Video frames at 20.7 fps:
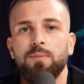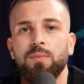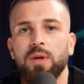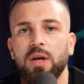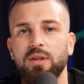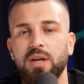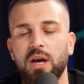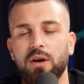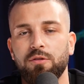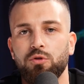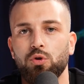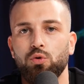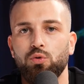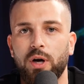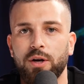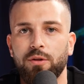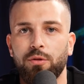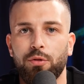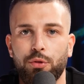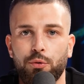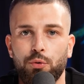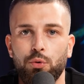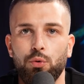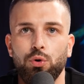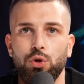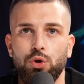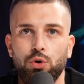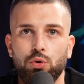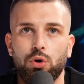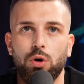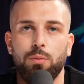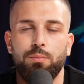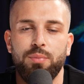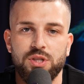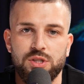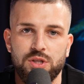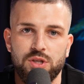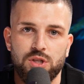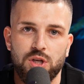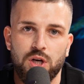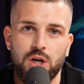And they have to run through your
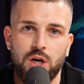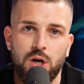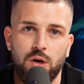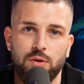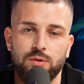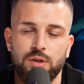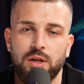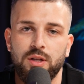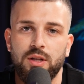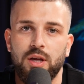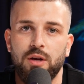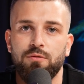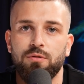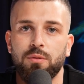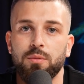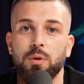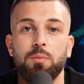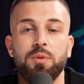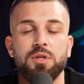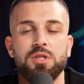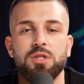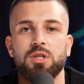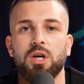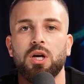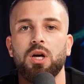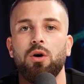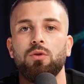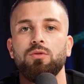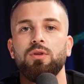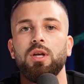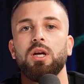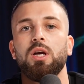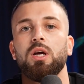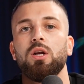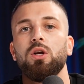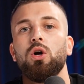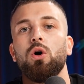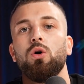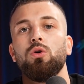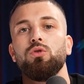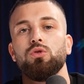business account, and then from the business account, they can
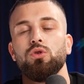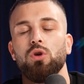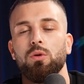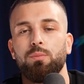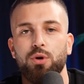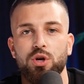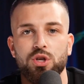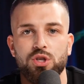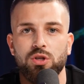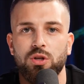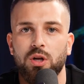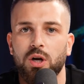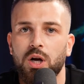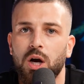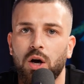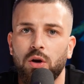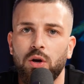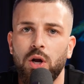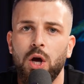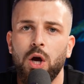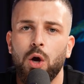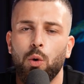go to your personal account.